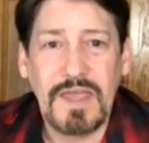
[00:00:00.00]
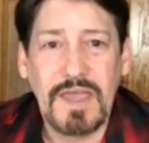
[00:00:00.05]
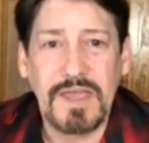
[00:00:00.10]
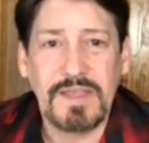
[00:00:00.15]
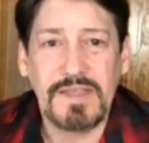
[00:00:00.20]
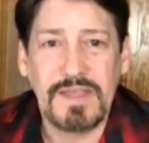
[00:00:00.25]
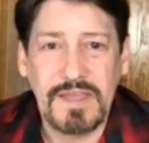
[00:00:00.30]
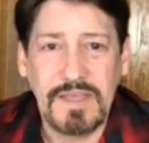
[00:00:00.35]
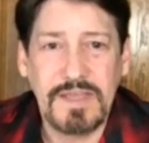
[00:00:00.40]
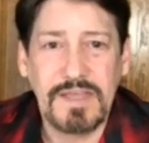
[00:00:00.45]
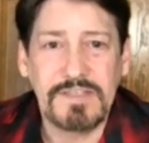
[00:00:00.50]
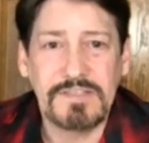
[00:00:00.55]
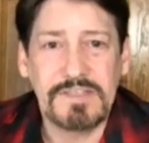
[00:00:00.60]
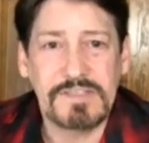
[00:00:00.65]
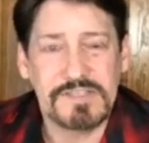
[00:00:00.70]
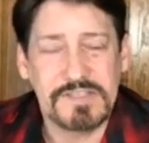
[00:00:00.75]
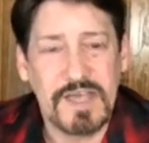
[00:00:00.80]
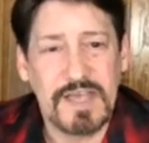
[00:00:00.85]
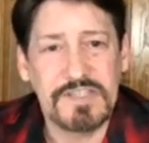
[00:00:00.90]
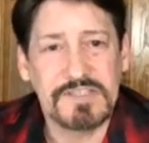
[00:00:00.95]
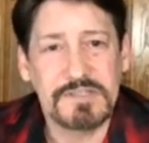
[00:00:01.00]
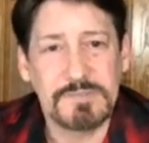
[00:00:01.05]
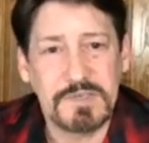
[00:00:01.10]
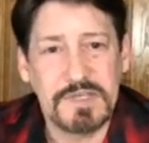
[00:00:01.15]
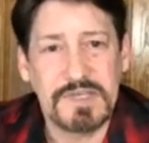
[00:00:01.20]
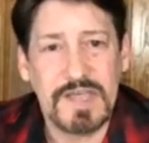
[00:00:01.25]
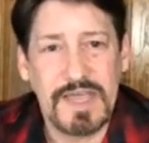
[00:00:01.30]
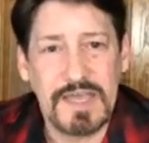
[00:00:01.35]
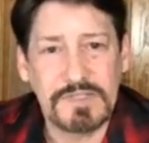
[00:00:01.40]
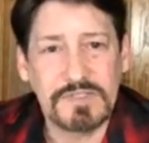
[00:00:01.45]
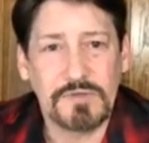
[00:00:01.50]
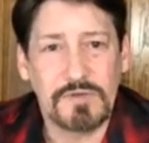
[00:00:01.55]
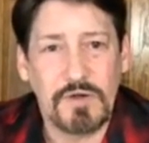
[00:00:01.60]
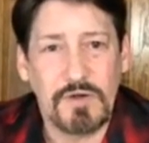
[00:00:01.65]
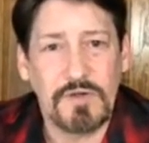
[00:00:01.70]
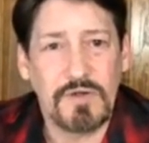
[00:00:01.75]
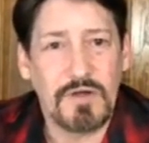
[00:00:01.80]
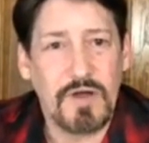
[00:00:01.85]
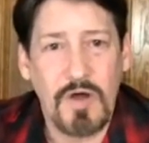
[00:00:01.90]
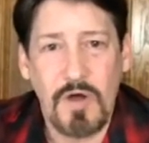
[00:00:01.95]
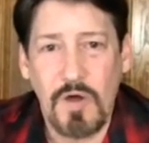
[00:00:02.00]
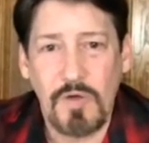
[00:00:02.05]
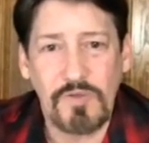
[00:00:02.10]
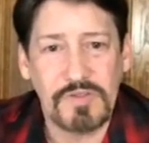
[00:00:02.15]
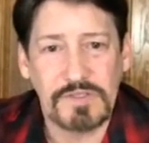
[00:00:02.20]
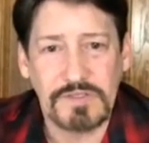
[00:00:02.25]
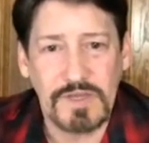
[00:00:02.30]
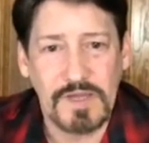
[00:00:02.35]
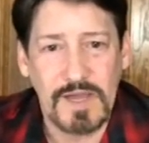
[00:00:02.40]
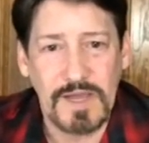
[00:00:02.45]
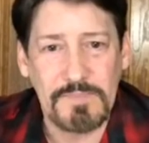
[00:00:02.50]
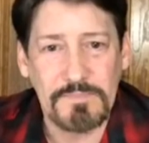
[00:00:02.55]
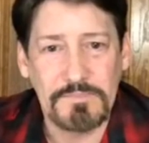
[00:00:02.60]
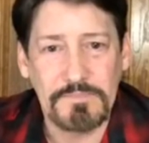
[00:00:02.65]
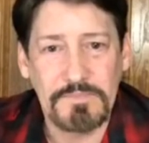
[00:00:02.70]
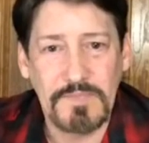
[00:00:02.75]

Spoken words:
And Ed decides to be an asshole all the time.